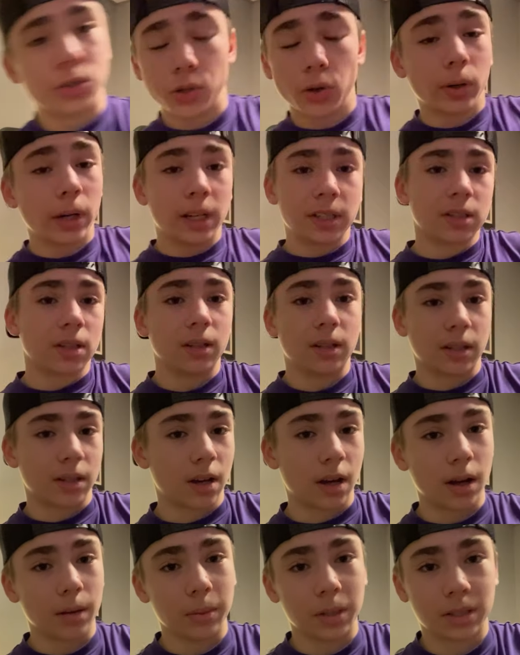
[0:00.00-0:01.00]
don't ask it in the
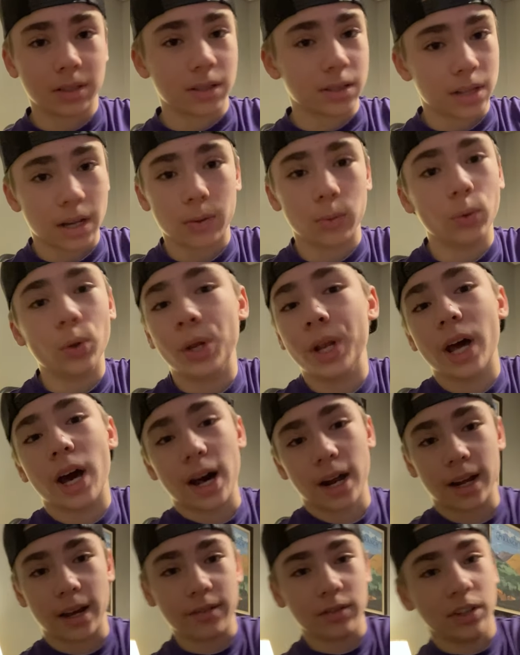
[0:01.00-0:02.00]
comments because I will not
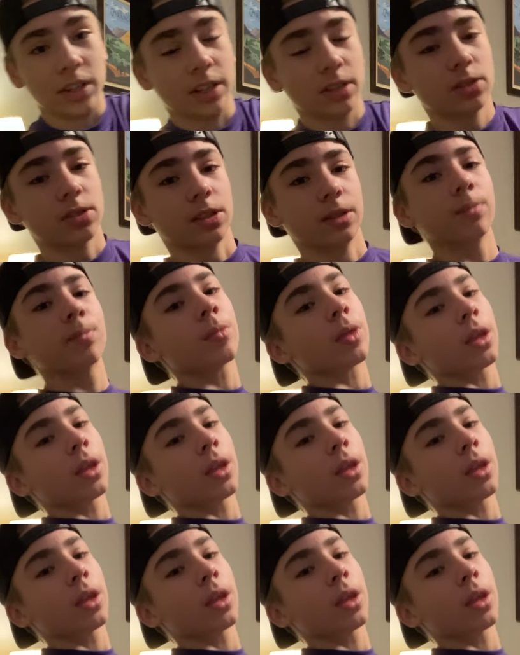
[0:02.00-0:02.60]
have an answer.